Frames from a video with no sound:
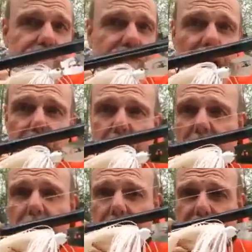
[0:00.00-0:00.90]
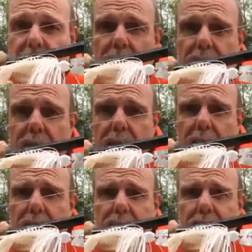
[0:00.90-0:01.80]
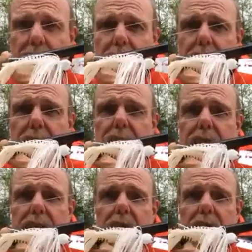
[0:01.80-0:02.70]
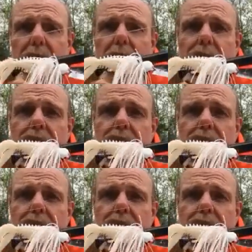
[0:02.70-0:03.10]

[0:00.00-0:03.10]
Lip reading: Not a bottom of the line rod. Okay.